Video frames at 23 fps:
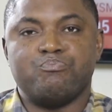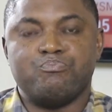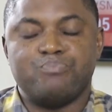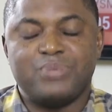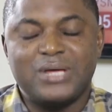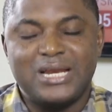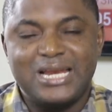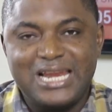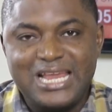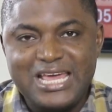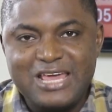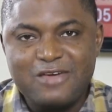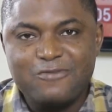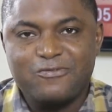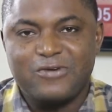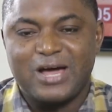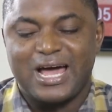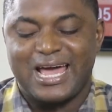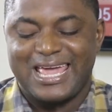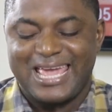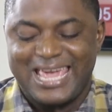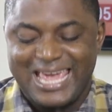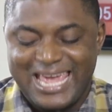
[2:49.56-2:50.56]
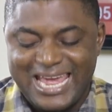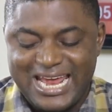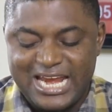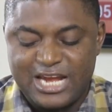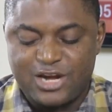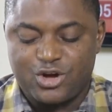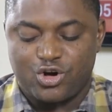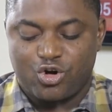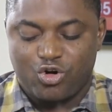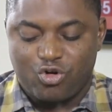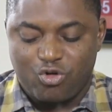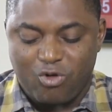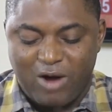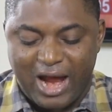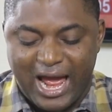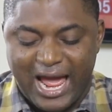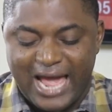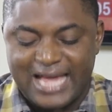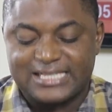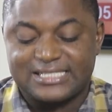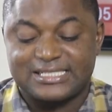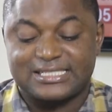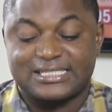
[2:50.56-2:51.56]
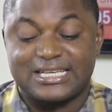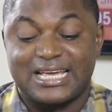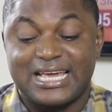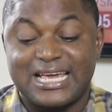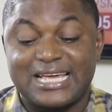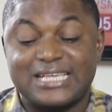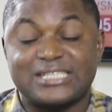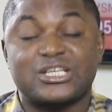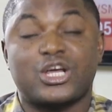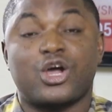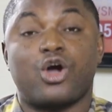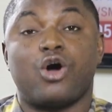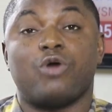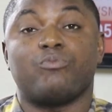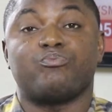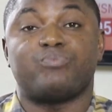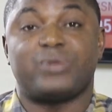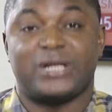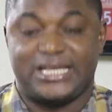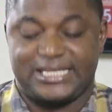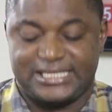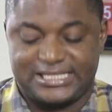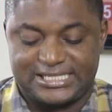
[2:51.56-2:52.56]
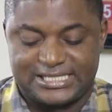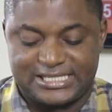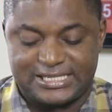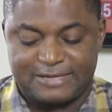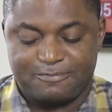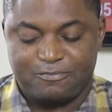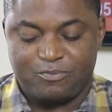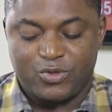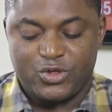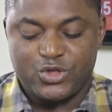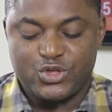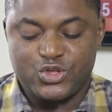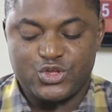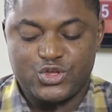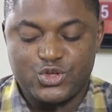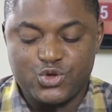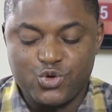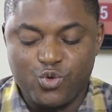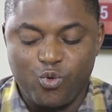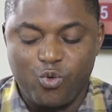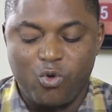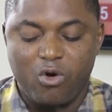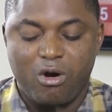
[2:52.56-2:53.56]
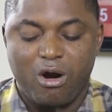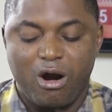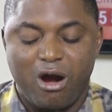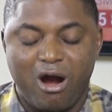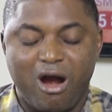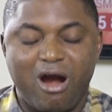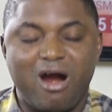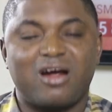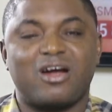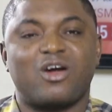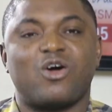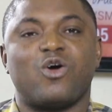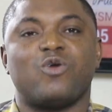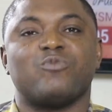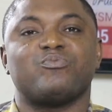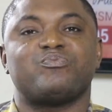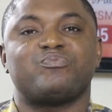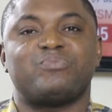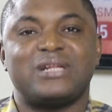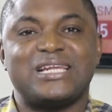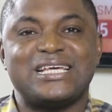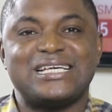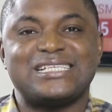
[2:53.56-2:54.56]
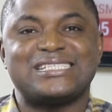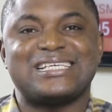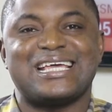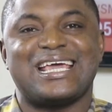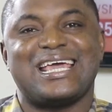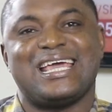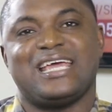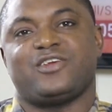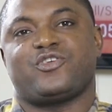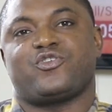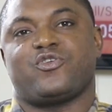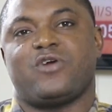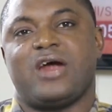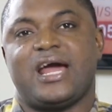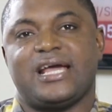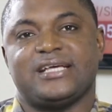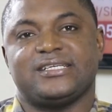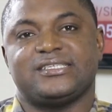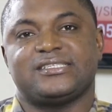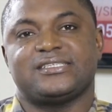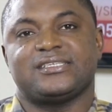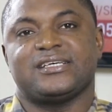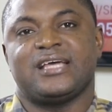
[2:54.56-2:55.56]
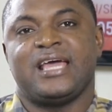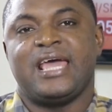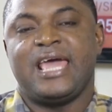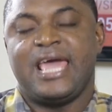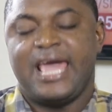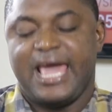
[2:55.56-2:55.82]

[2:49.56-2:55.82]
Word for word: believer in Christ is complete. You are complete in Christ.